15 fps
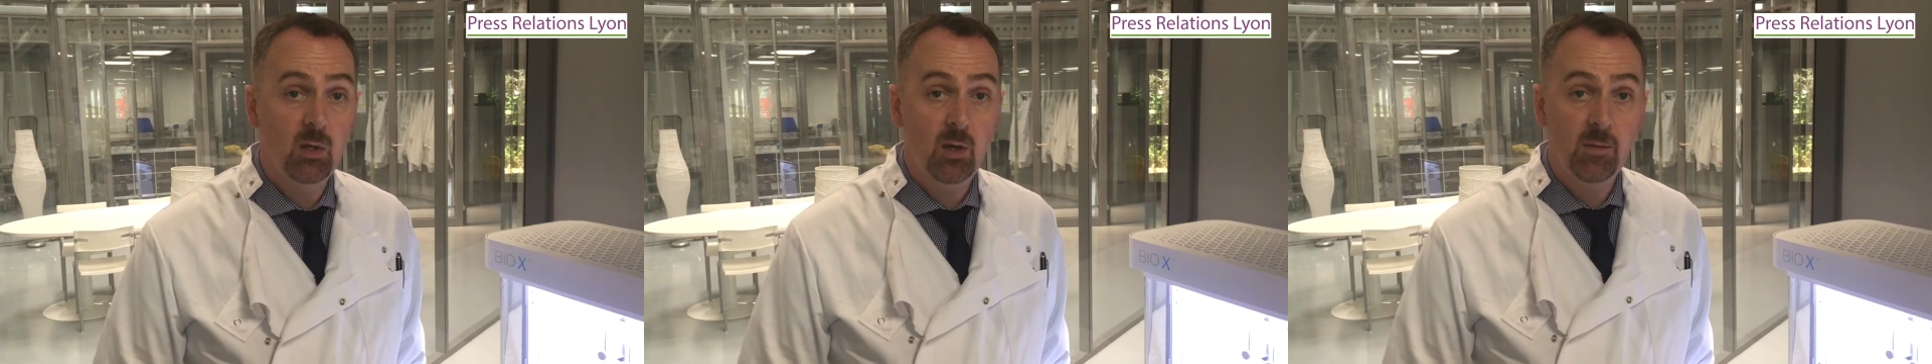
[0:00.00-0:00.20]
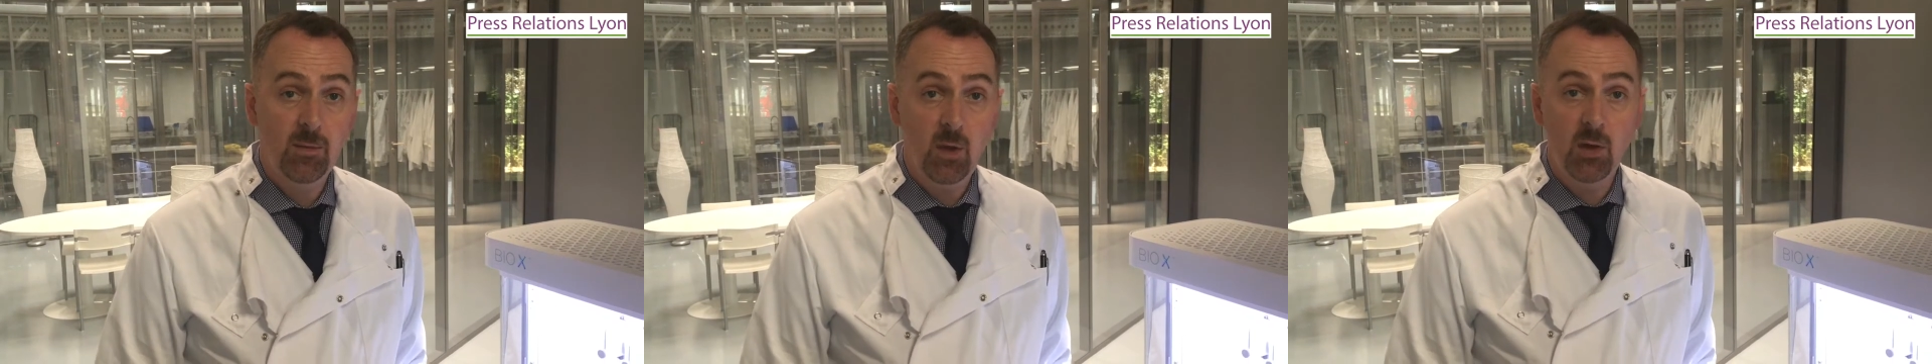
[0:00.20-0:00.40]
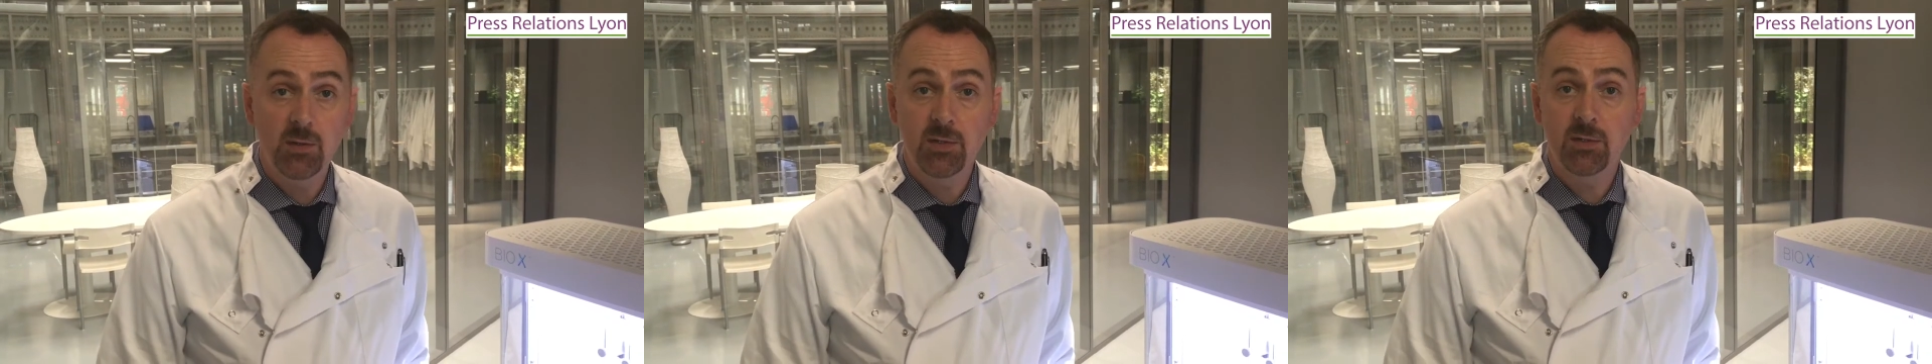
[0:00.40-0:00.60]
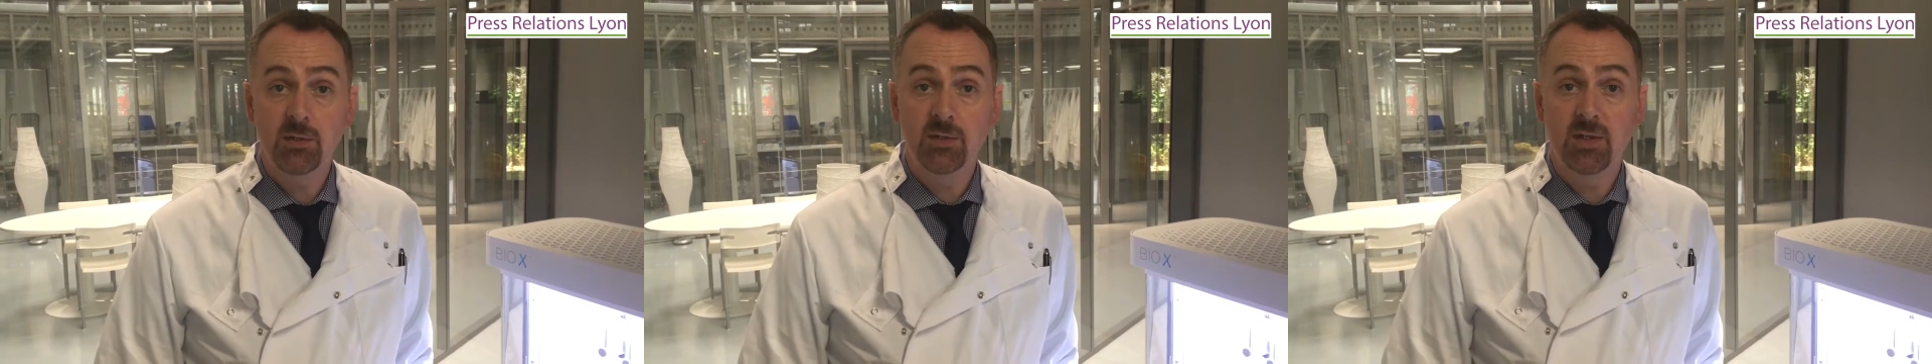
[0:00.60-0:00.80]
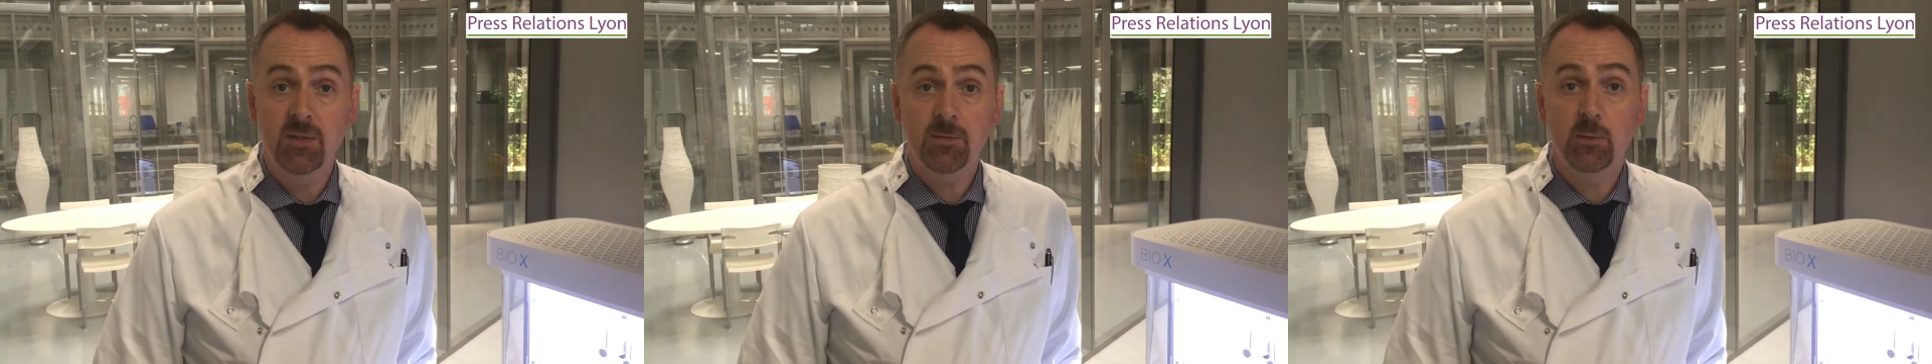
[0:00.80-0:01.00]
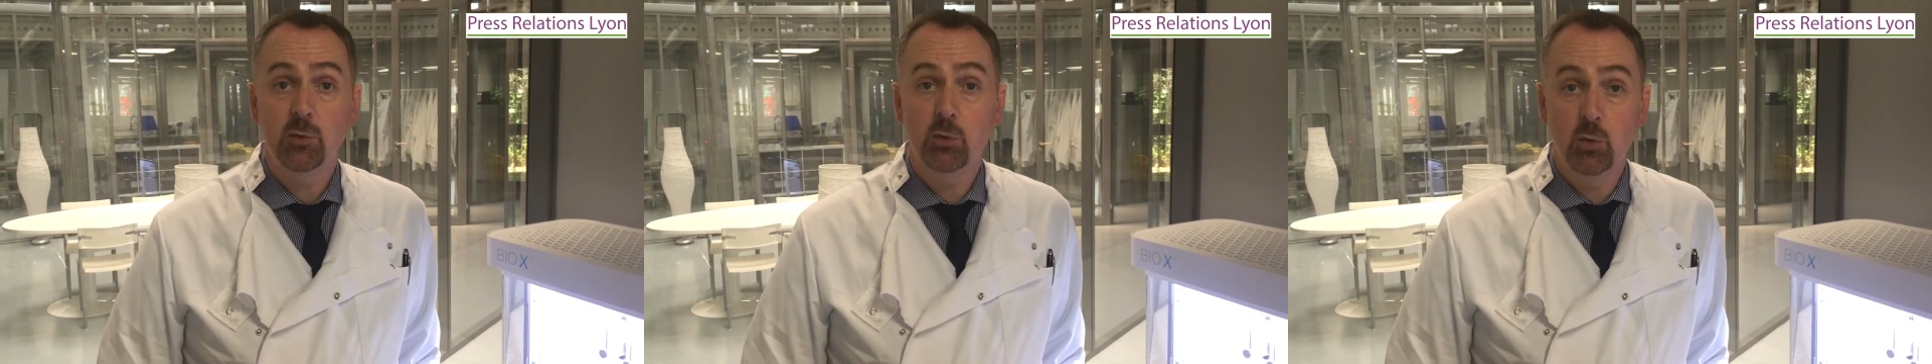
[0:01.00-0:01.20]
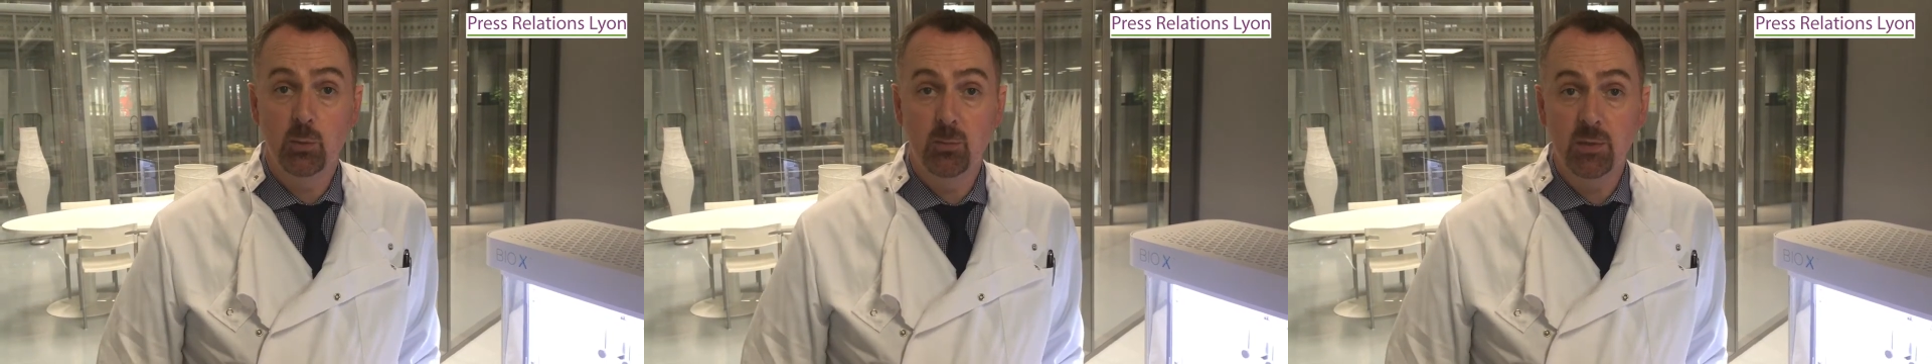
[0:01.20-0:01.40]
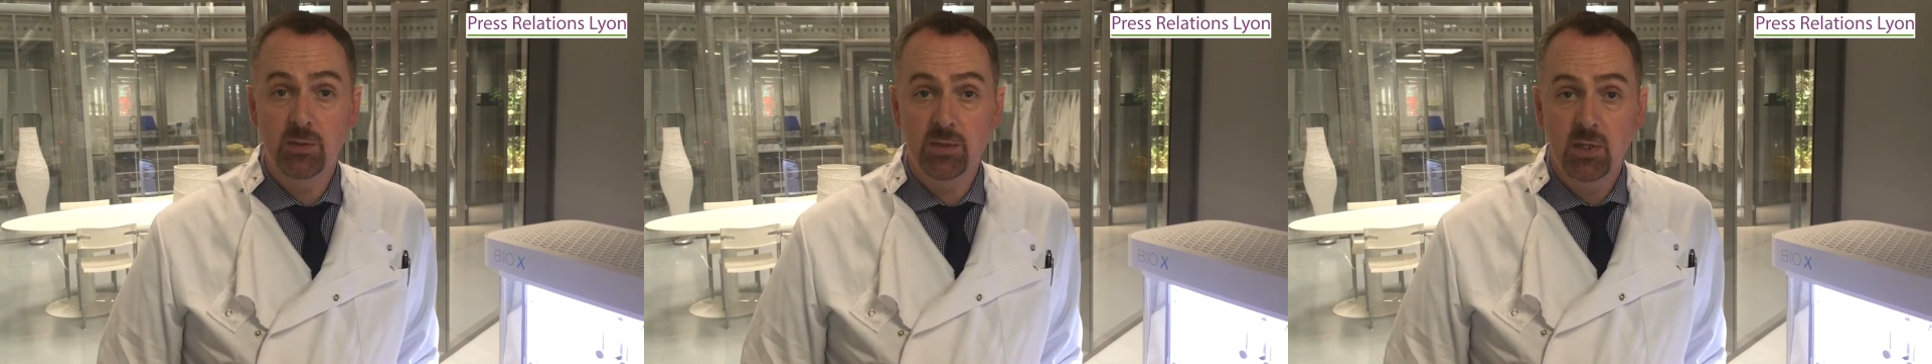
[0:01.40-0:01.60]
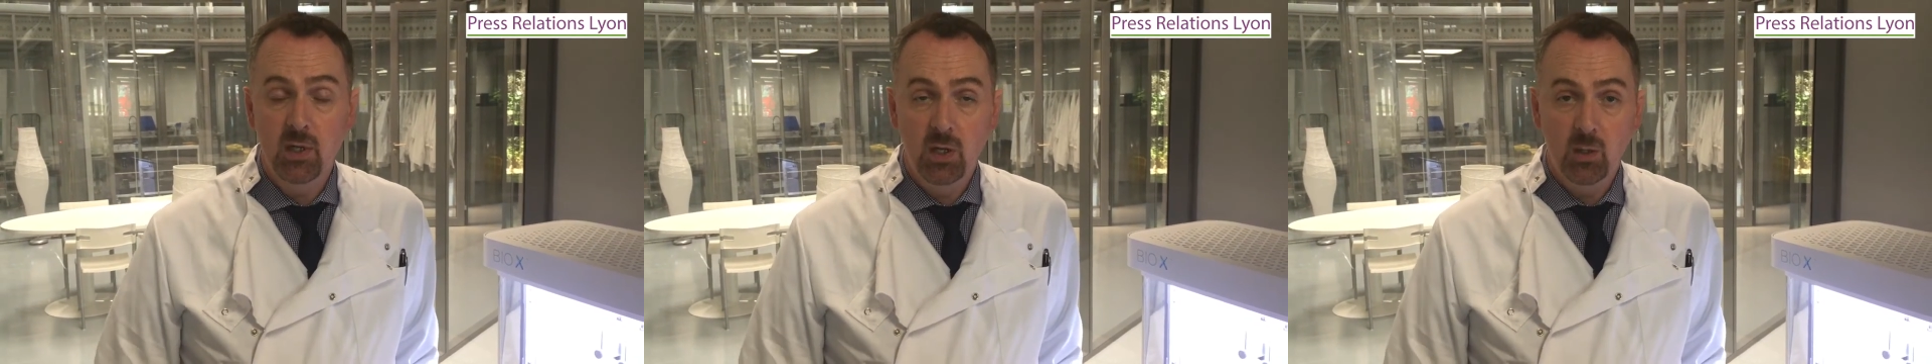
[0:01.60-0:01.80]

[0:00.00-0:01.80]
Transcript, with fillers: a thousand different tumours